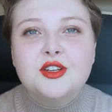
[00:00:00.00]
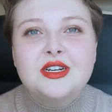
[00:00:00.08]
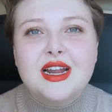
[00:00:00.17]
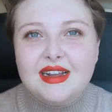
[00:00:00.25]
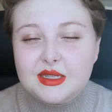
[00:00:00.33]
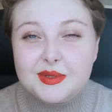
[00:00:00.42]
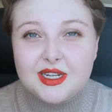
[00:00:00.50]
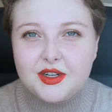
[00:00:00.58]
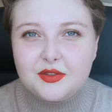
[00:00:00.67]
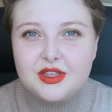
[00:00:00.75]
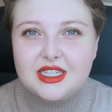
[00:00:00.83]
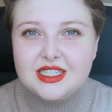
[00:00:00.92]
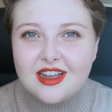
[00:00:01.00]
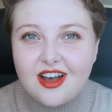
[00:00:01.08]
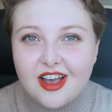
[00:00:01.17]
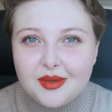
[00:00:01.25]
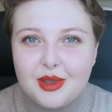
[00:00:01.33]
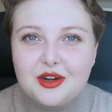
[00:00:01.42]
So 90% of the
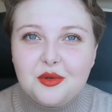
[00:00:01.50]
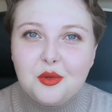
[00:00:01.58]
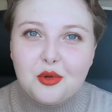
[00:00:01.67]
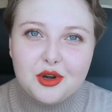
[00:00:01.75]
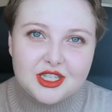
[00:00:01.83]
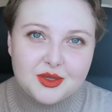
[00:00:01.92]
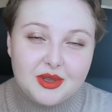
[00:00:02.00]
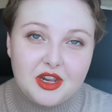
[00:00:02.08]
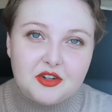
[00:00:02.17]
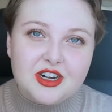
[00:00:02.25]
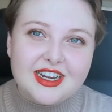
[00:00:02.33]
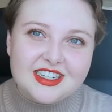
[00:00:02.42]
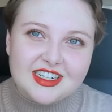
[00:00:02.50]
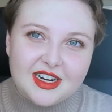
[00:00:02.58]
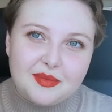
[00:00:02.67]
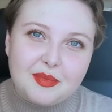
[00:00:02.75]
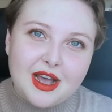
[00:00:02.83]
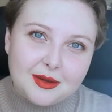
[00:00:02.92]
time, in order to be
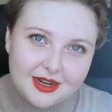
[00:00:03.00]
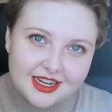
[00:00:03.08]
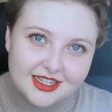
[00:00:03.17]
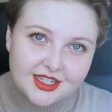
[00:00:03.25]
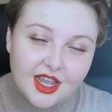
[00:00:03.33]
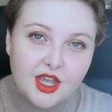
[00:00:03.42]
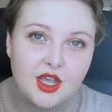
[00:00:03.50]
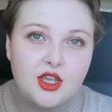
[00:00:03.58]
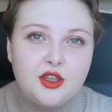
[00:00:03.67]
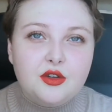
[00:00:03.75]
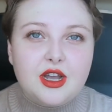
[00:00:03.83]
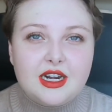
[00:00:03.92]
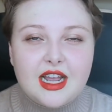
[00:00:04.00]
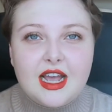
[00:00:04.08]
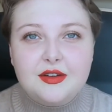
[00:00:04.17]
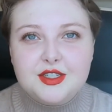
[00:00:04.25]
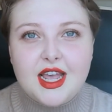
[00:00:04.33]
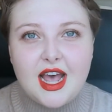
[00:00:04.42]
traditionally published, you're going to
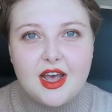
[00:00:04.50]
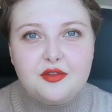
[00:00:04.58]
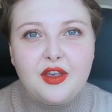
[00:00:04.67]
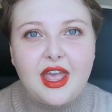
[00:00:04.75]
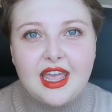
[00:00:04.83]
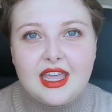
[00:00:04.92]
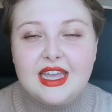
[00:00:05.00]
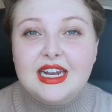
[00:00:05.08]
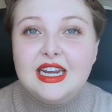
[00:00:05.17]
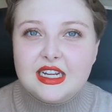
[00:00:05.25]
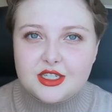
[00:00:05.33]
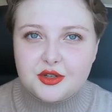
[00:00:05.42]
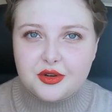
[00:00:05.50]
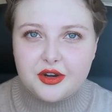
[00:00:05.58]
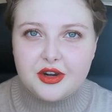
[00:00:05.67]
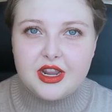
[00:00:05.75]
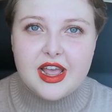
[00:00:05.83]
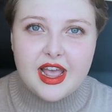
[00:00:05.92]
have a
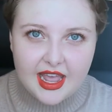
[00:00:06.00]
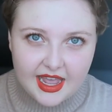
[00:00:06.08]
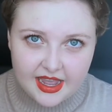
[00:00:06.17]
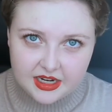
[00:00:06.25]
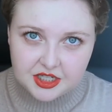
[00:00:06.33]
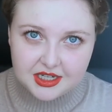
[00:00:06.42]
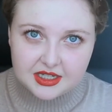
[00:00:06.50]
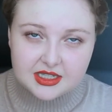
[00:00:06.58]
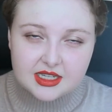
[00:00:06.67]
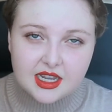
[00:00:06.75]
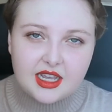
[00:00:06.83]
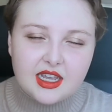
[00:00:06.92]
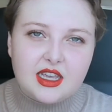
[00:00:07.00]
literary agent.